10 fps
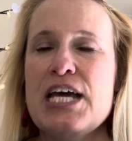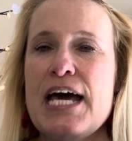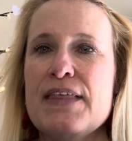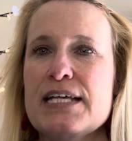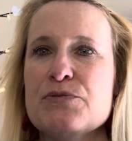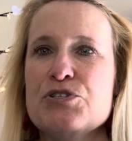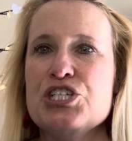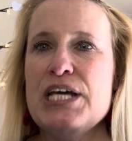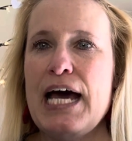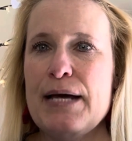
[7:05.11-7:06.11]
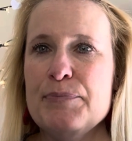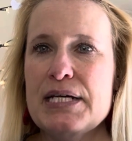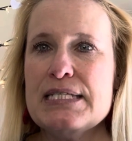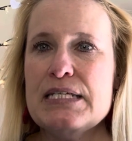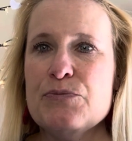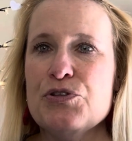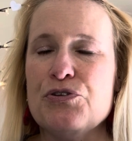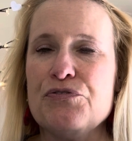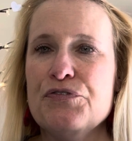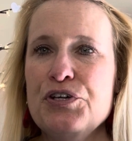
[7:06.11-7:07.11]
That's what she had mixed in with
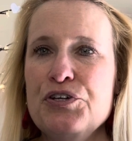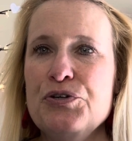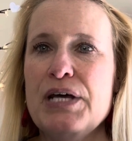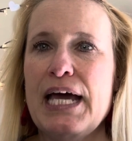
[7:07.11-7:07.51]
her food.